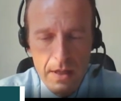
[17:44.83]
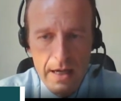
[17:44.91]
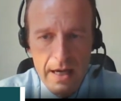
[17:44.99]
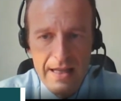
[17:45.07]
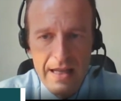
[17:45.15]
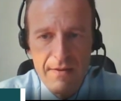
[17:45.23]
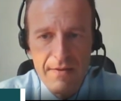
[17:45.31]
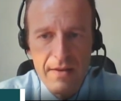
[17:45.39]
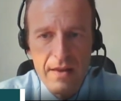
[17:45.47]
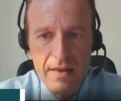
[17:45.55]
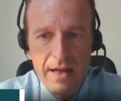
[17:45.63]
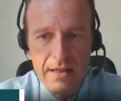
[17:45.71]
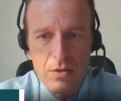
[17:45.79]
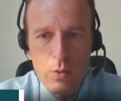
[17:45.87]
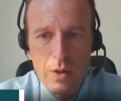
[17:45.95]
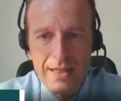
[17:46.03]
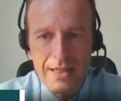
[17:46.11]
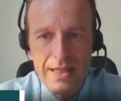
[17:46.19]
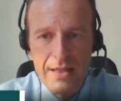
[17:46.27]
And I think that's
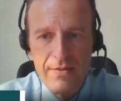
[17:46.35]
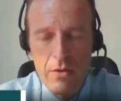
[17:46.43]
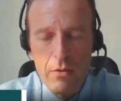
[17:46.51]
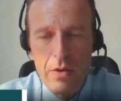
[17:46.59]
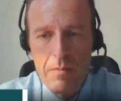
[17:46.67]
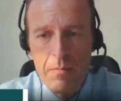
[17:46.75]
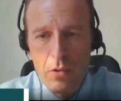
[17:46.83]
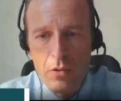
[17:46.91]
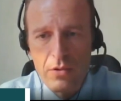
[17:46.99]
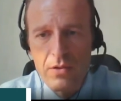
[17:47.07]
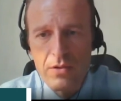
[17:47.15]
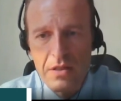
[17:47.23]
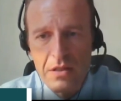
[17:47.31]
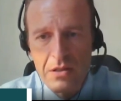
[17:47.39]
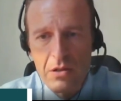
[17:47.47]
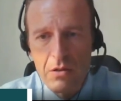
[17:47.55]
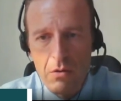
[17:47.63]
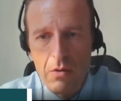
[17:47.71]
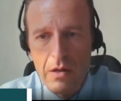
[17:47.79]
what is very important in the
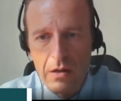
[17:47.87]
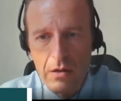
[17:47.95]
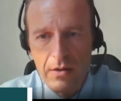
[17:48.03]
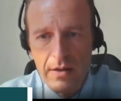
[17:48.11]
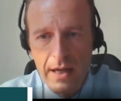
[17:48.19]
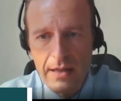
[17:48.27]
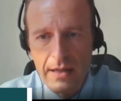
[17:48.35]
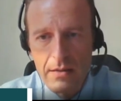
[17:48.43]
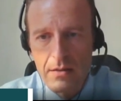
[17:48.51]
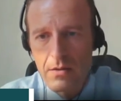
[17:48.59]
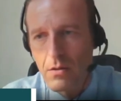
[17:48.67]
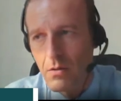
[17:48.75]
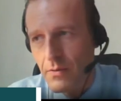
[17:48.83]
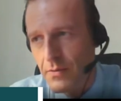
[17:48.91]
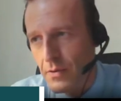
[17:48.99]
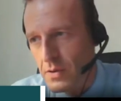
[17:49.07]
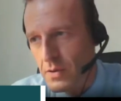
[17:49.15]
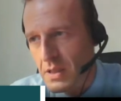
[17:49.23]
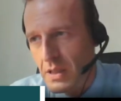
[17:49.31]
current context, so
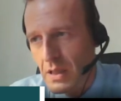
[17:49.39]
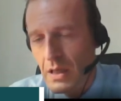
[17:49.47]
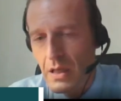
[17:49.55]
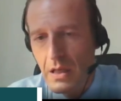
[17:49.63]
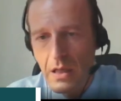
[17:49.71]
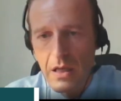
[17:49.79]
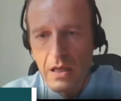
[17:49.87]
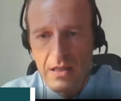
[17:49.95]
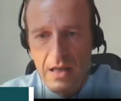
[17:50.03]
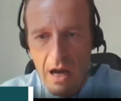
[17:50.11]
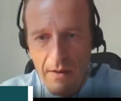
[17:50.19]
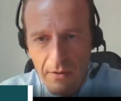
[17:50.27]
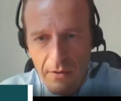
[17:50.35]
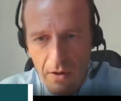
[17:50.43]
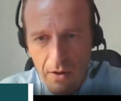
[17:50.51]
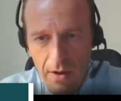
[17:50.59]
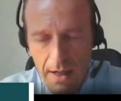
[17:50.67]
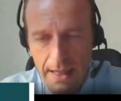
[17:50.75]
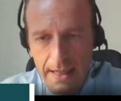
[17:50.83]
40 years
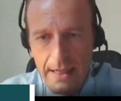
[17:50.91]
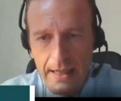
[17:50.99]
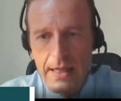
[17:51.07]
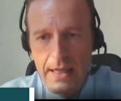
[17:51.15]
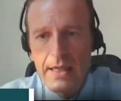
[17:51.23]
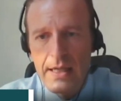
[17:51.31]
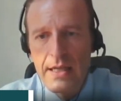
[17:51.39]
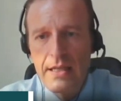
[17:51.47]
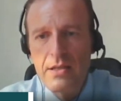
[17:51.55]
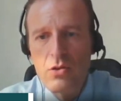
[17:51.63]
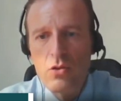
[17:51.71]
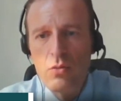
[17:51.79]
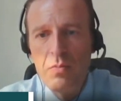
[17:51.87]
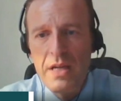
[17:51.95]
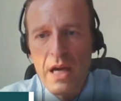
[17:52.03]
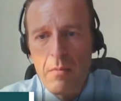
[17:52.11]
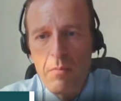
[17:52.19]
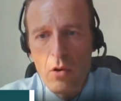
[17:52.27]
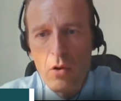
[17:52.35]
after, is to be
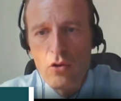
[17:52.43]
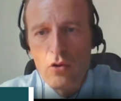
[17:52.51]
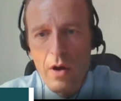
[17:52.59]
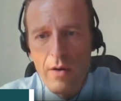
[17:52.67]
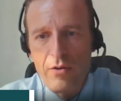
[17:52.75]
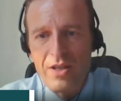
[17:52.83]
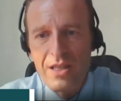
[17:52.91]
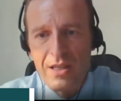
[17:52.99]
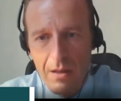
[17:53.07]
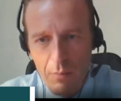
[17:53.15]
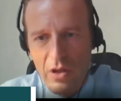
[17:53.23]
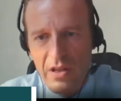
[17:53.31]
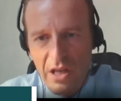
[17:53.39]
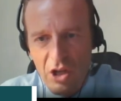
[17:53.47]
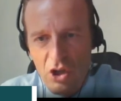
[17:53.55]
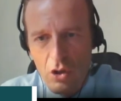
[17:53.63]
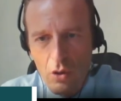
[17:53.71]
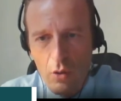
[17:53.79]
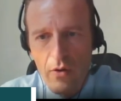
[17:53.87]
able to have an
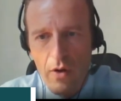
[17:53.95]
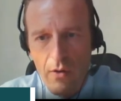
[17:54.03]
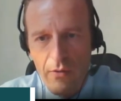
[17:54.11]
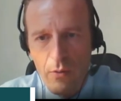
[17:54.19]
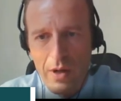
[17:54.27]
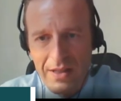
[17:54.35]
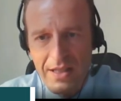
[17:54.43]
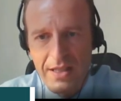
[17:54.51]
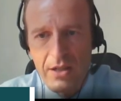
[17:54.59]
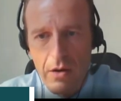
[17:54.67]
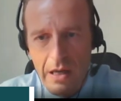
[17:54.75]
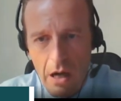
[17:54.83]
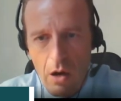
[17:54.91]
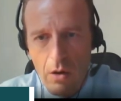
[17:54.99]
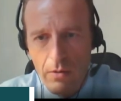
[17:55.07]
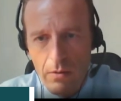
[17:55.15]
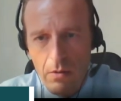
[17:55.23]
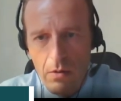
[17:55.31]
interpretation of what is going on